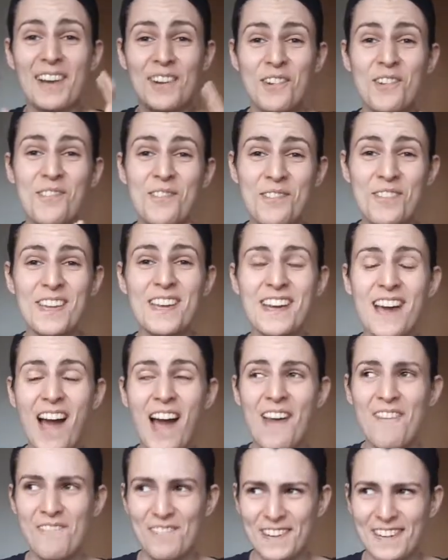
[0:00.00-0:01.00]
I don't think
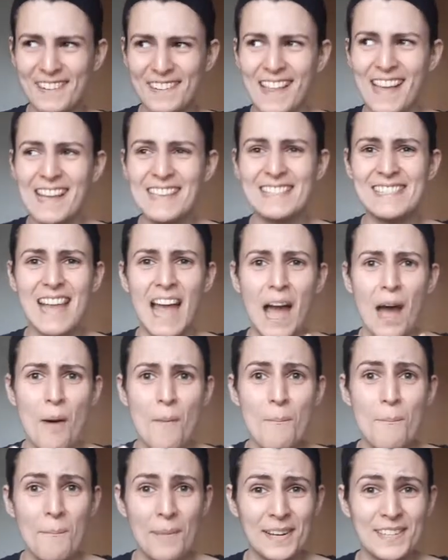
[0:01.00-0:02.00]
I realized how
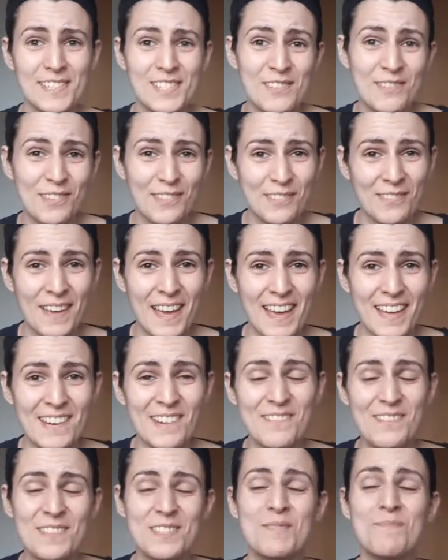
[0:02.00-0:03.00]
much of a fan
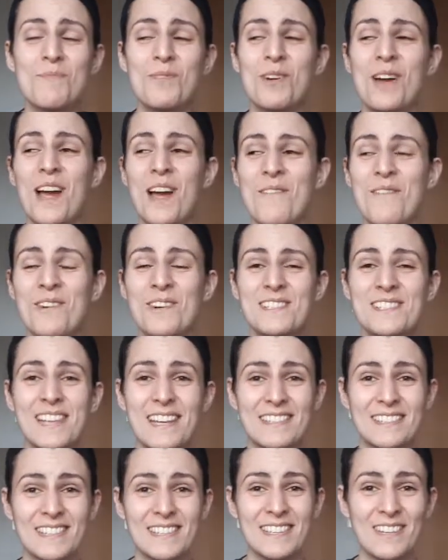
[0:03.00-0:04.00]
of this book I was
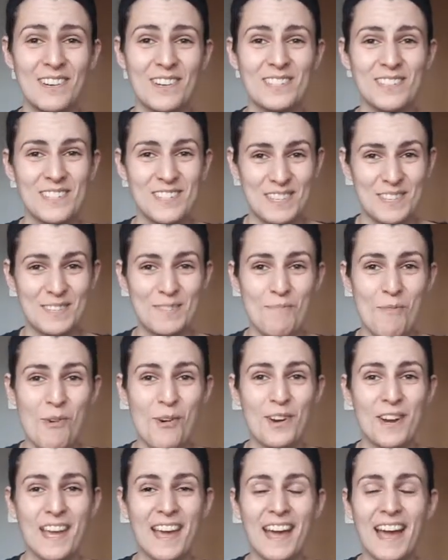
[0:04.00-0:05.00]
until it got to this
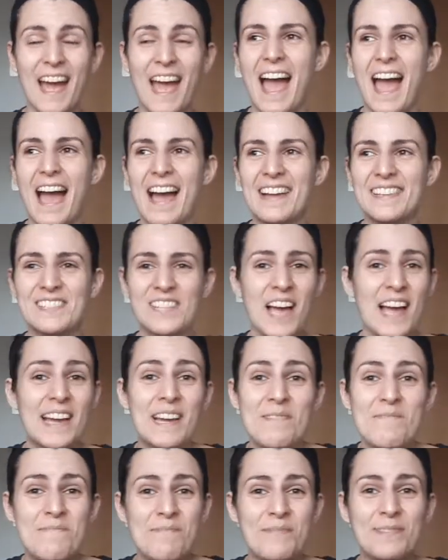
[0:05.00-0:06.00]
morning, and I
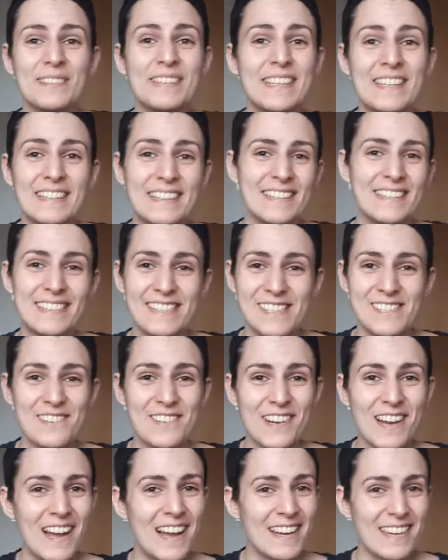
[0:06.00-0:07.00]
completely
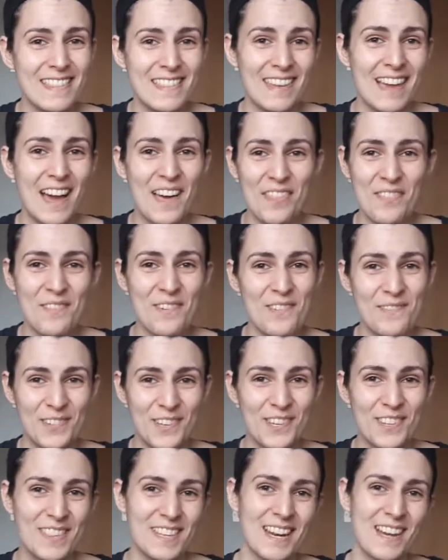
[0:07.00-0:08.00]
disregarded the other
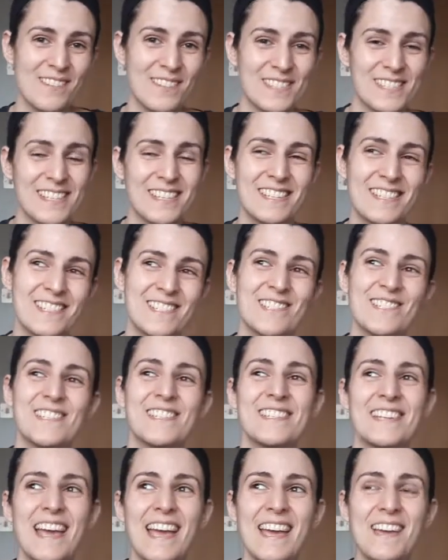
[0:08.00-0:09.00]
review that I was going to do
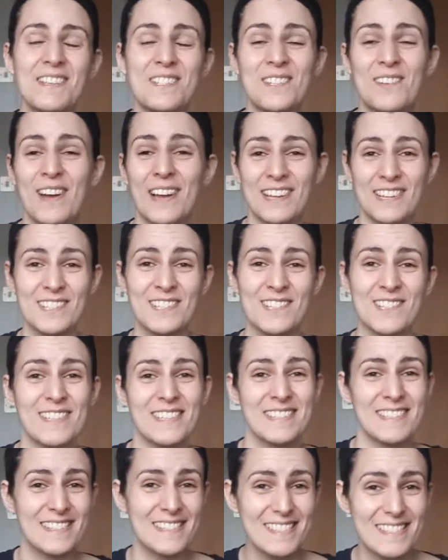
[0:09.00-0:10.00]
today so I could do
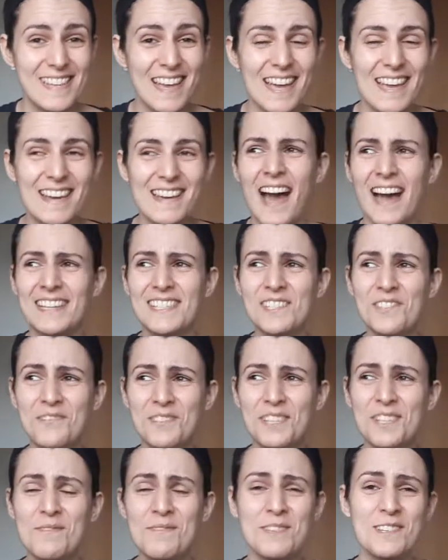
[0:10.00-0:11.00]
this instead. I just
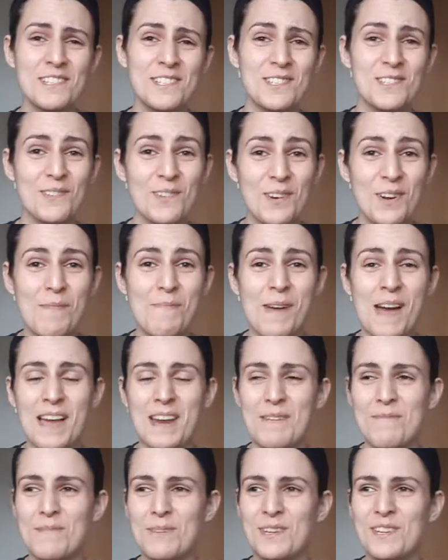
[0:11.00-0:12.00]
really wanted to talk
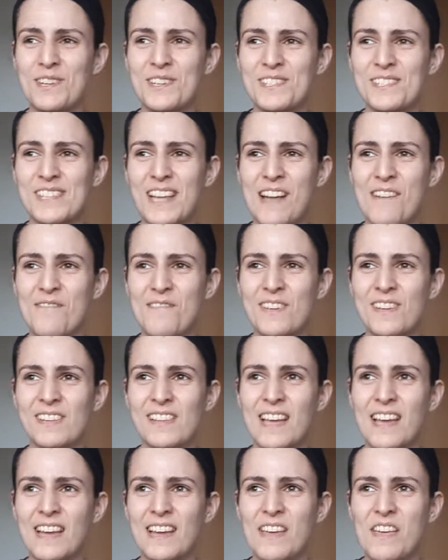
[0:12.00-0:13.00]
about it because I feel
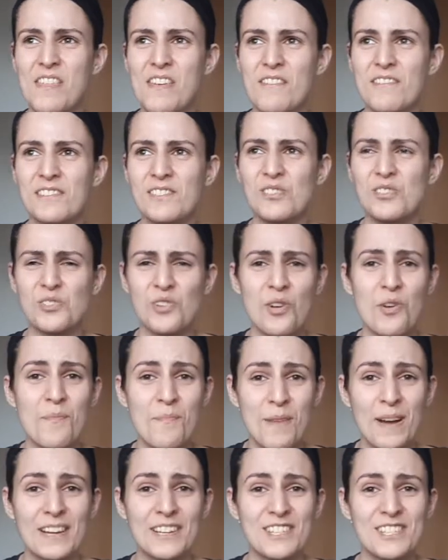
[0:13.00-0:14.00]
like there is so
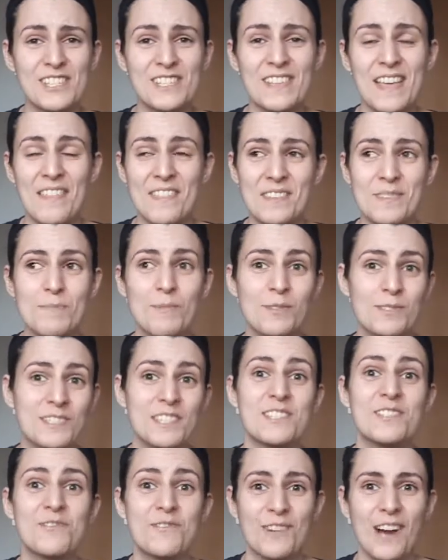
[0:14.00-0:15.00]
much that this book
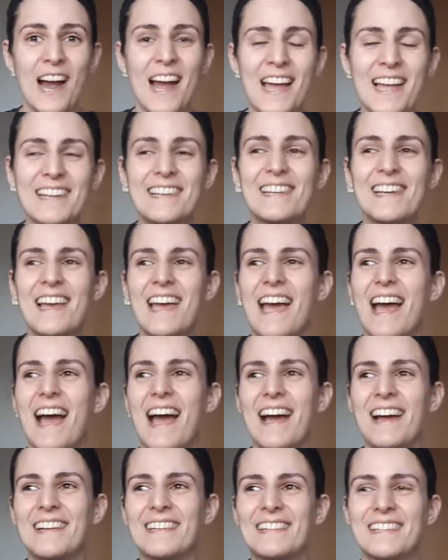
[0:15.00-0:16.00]
does right,
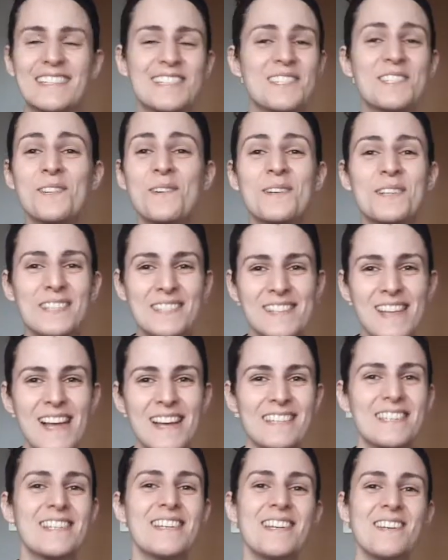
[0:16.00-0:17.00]
and it's so
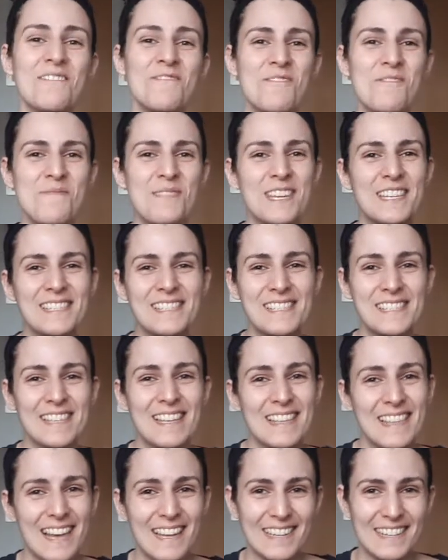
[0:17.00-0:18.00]
exciting for me to
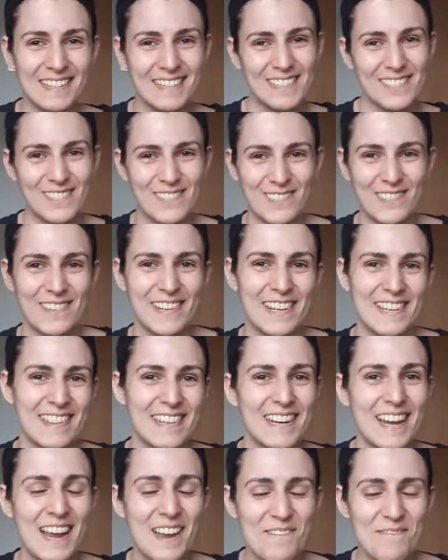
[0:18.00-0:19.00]
see that in a story
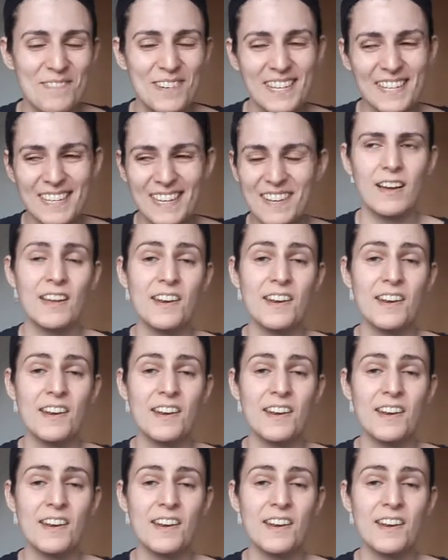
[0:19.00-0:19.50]
that I'm reading.